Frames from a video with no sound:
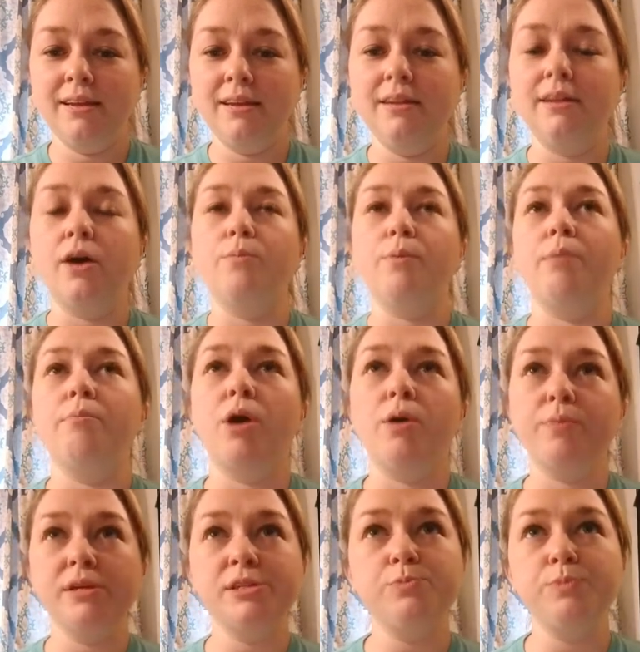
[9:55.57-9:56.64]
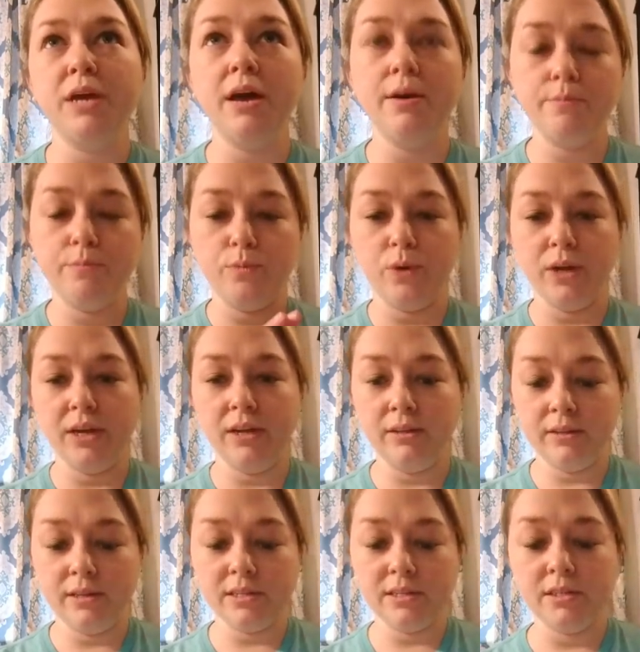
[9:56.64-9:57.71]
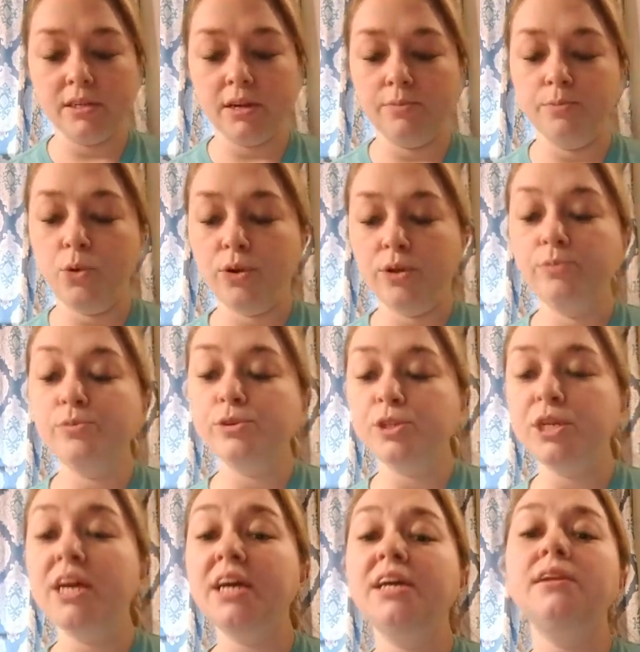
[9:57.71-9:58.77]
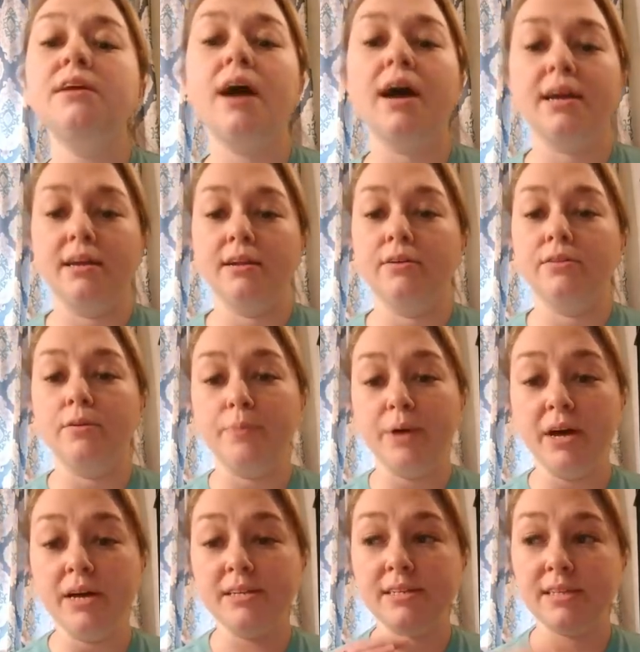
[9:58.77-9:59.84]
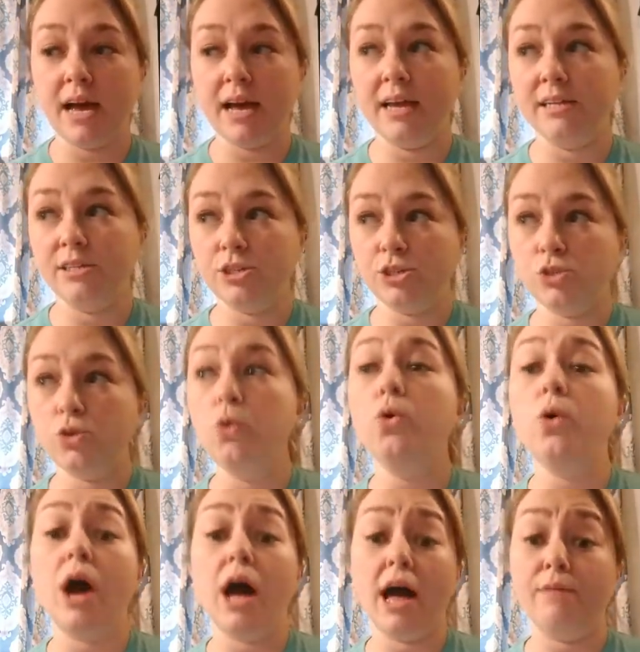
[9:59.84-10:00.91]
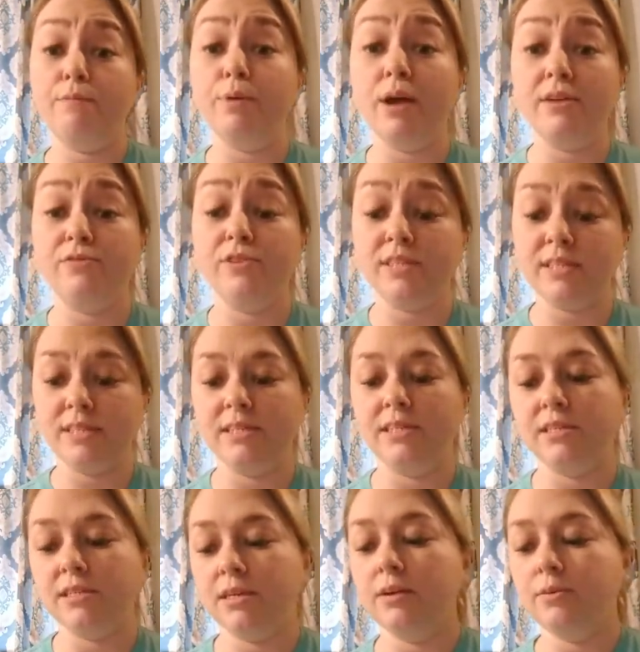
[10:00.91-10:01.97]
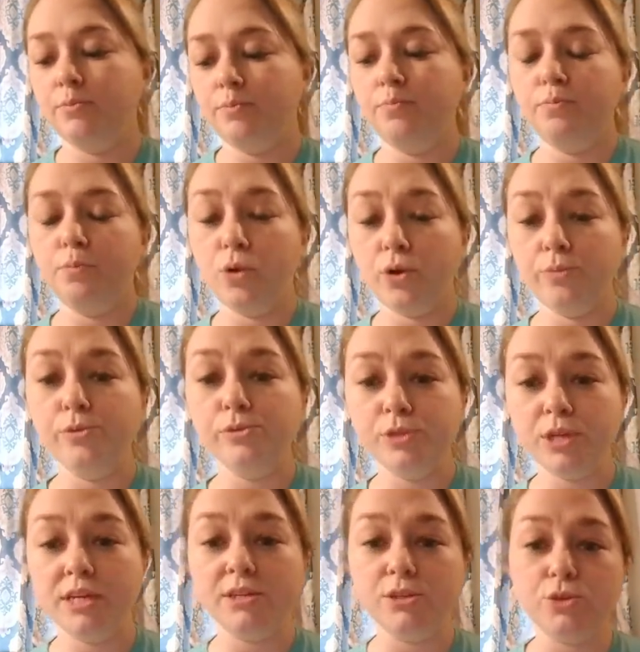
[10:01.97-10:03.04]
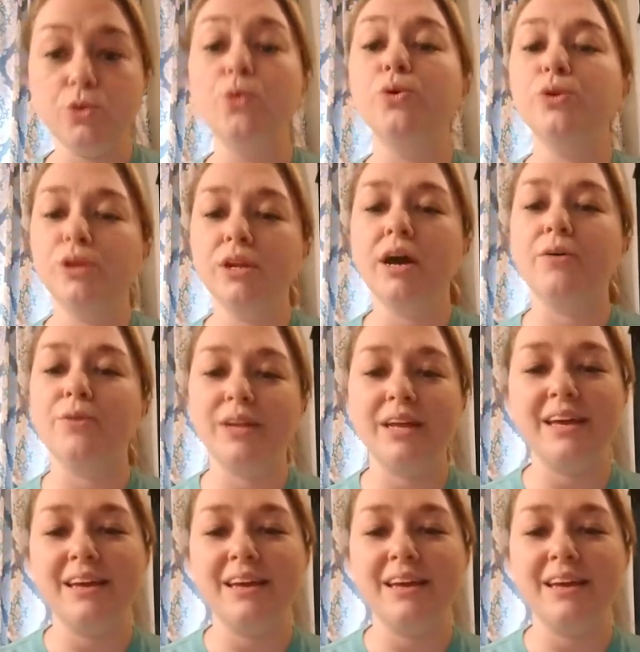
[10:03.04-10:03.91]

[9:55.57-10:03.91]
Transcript: you know, my mom gets me up. We This is our morning routine. I get on the bus. I get to school. I have breakfast. This is our morning routine at school, you know, and